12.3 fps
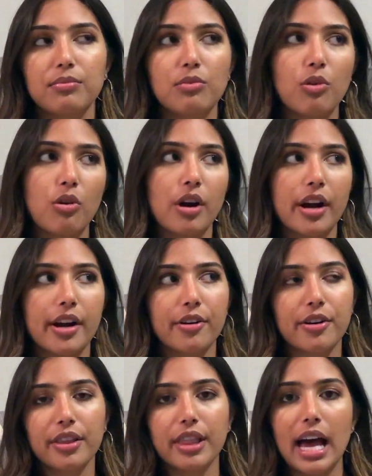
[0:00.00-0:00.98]
more
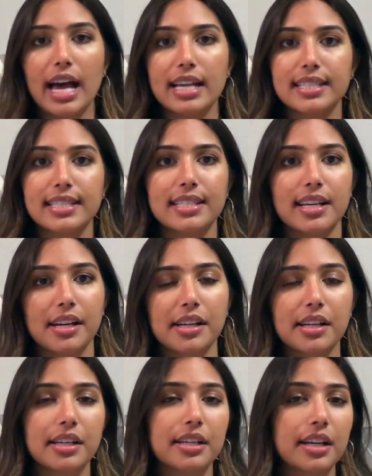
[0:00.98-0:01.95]
or less
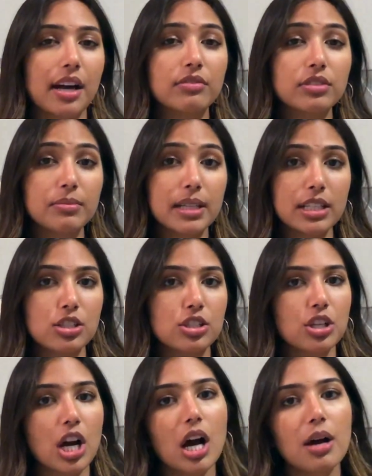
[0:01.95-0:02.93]
a
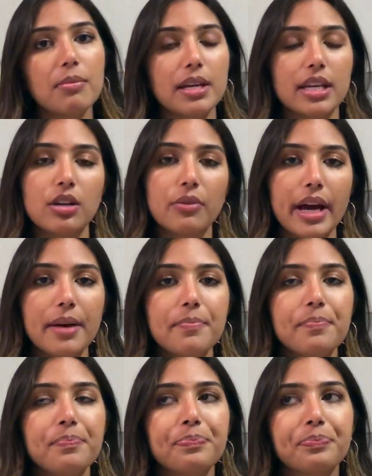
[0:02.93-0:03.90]
government job in a
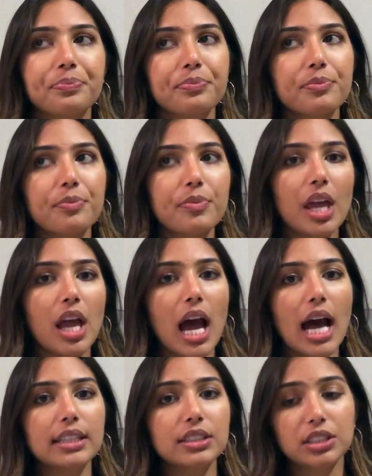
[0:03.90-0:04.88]
way.
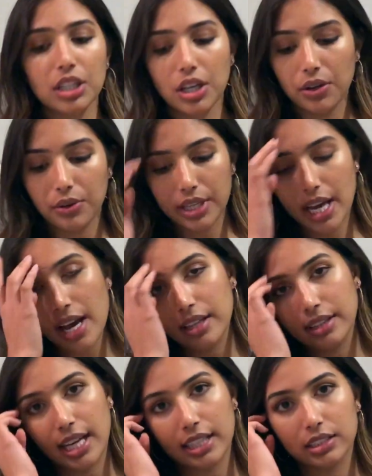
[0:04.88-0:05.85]
And so
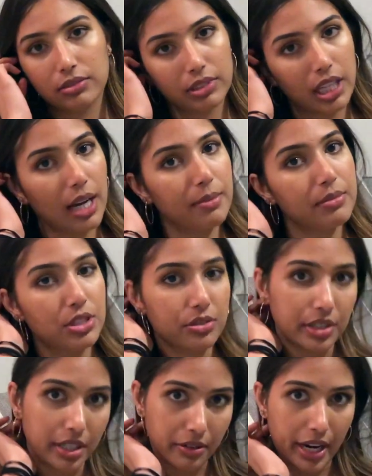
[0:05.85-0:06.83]
yeah, that's what I'm
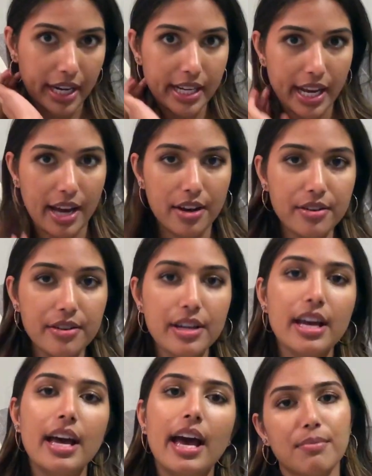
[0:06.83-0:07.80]
doing right now.
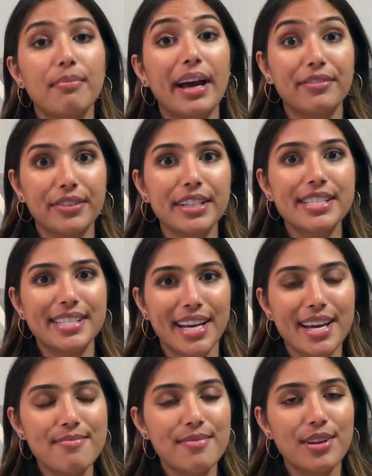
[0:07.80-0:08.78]
My first
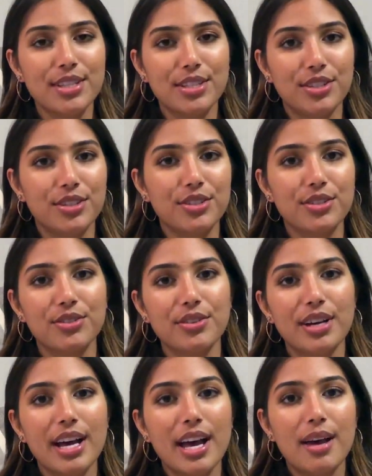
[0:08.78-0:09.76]
tip
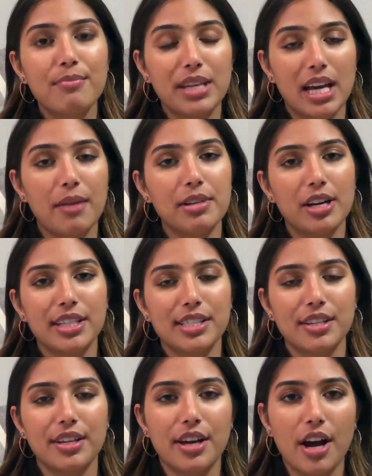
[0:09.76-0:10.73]
to become an
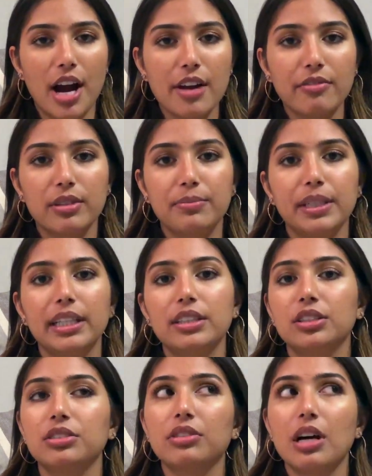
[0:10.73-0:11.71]
auxiliar would be
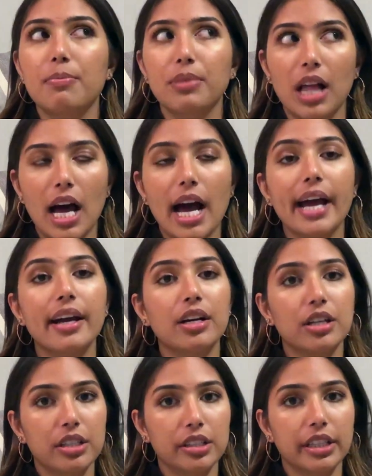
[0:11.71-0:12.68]
to apply
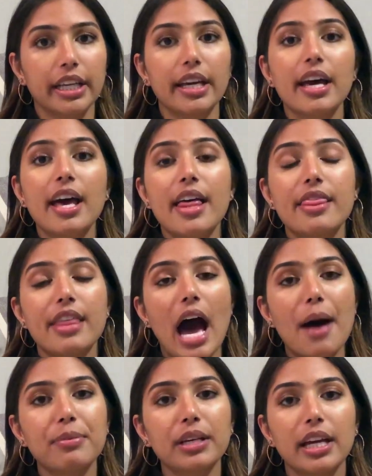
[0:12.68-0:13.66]
early. The
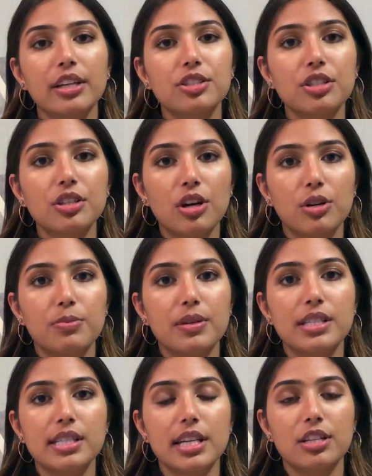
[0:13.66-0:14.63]
application
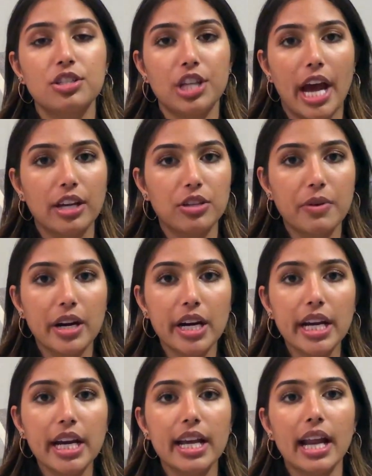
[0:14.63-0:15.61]
opens in
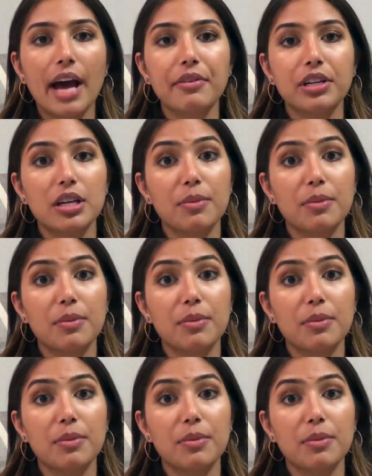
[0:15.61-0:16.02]
January, and I would